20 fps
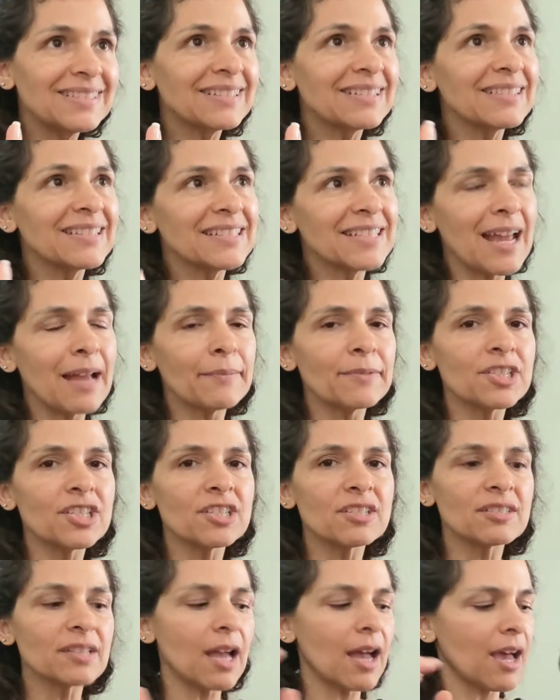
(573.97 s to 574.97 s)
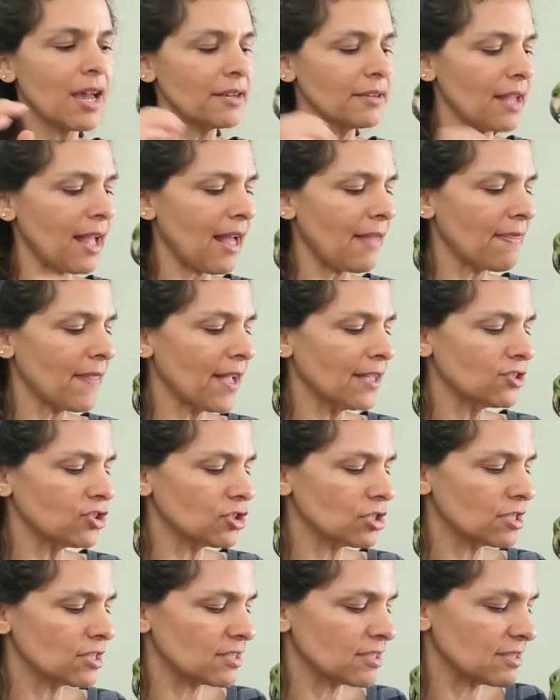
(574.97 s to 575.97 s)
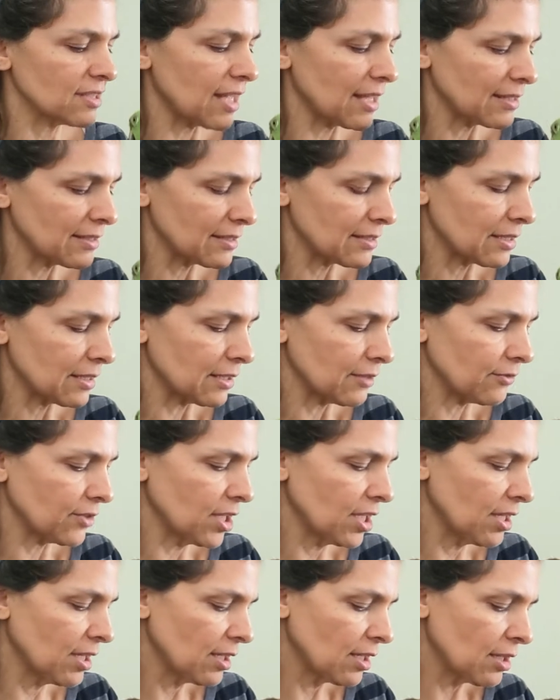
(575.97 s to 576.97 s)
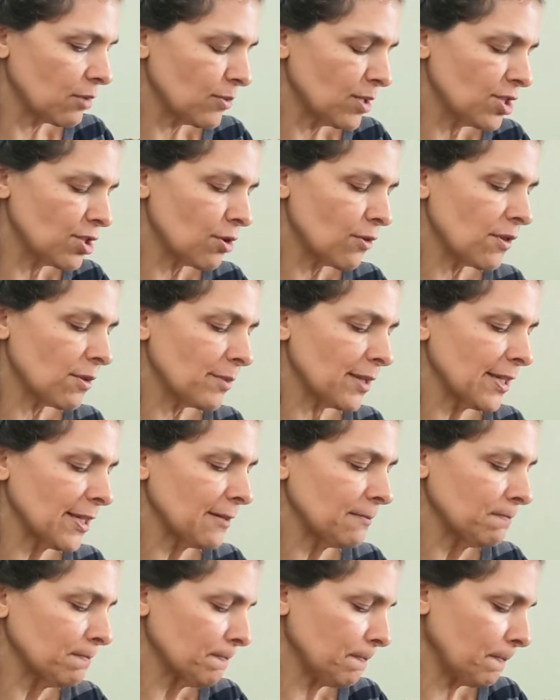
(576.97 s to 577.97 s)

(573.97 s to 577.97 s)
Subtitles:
the damage is done, and that's just sensitive. Can we show them again?